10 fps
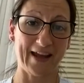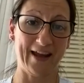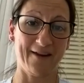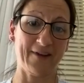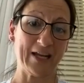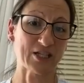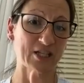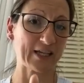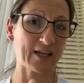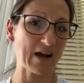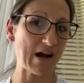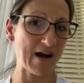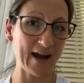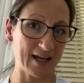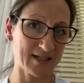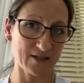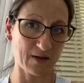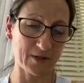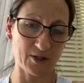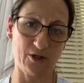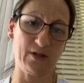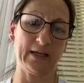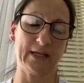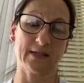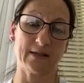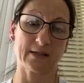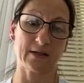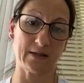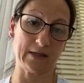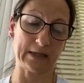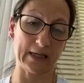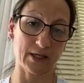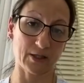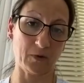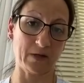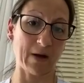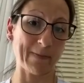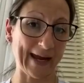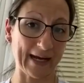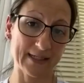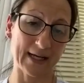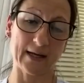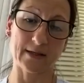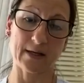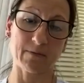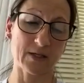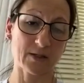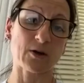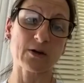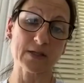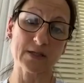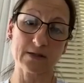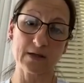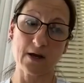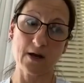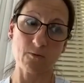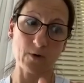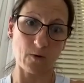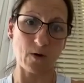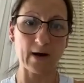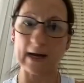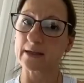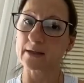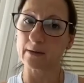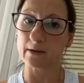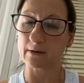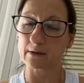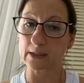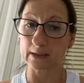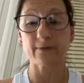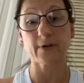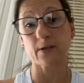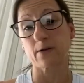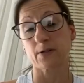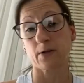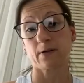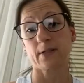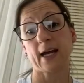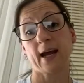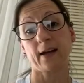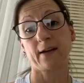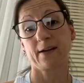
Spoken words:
and eventually I had to stop the tutor lessons because it clashed with my bake days, and my stockists required the deliveries on a certain day.